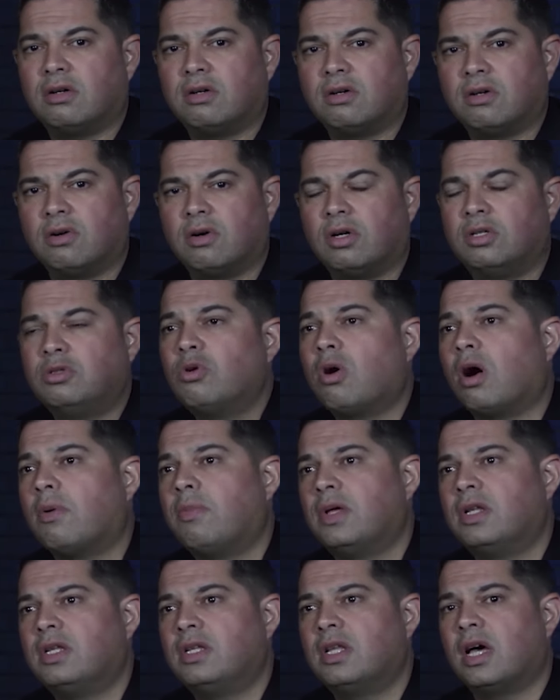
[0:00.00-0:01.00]
going to
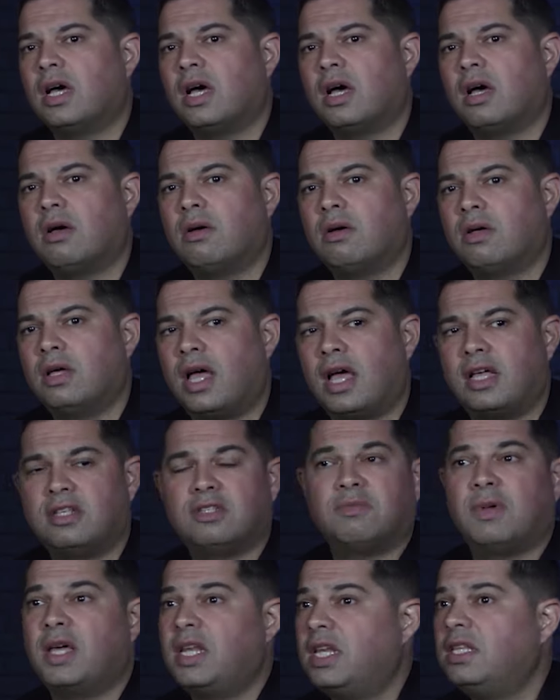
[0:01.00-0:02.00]
open uh, as
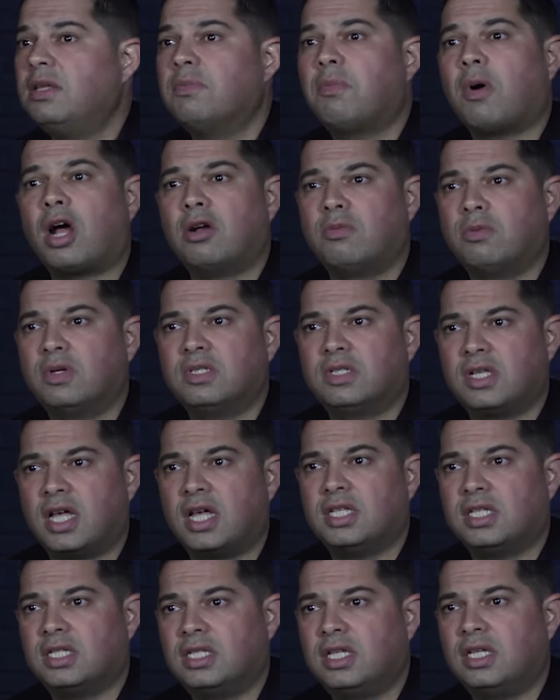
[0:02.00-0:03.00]
many departments
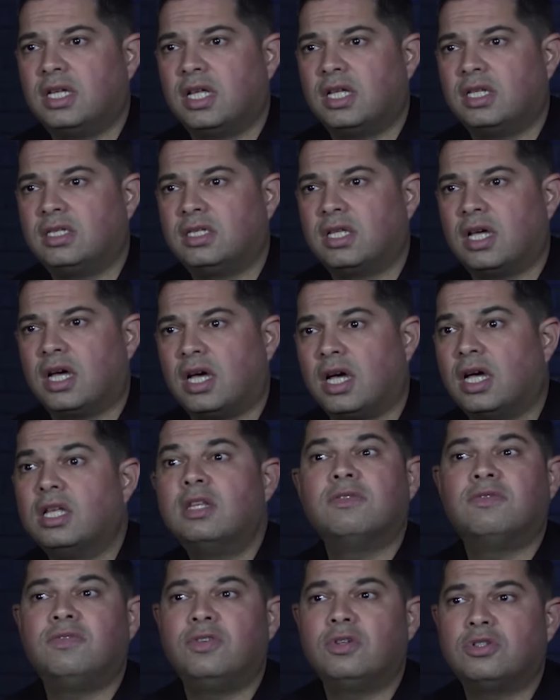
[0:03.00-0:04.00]
as needed uh, in the
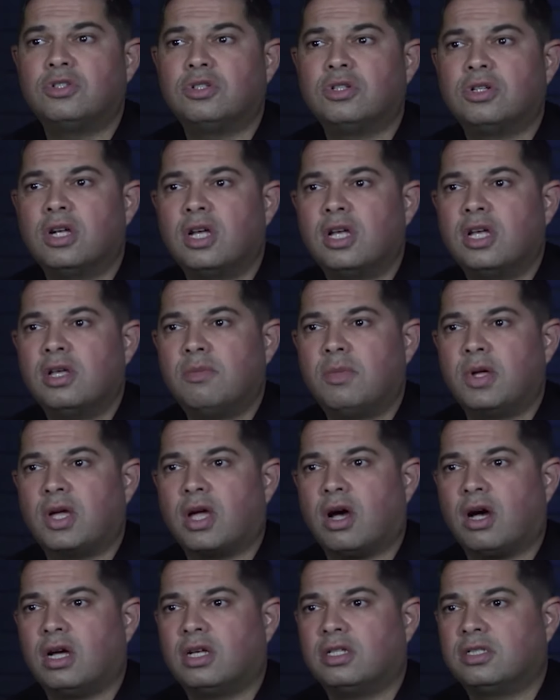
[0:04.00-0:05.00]
future
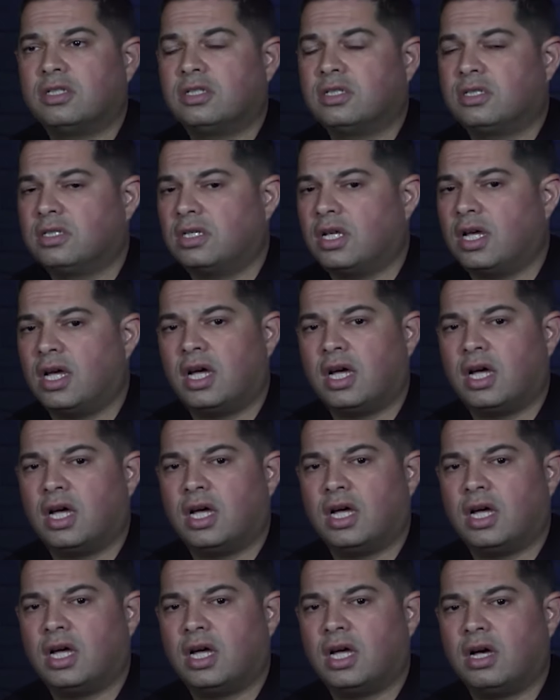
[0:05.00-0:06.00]
because
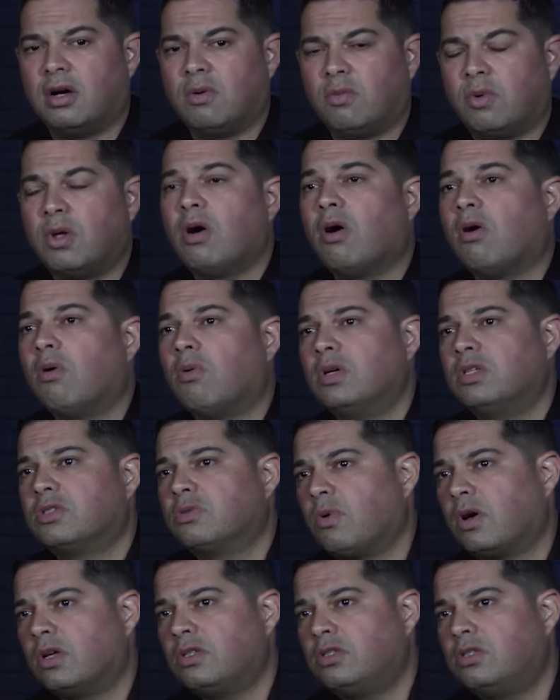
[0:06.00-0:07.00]
uh, we always
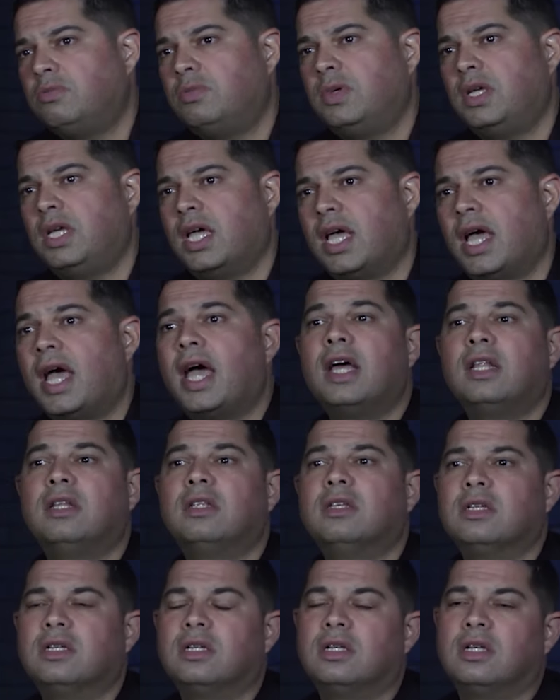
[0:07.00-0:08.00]
want to be ahead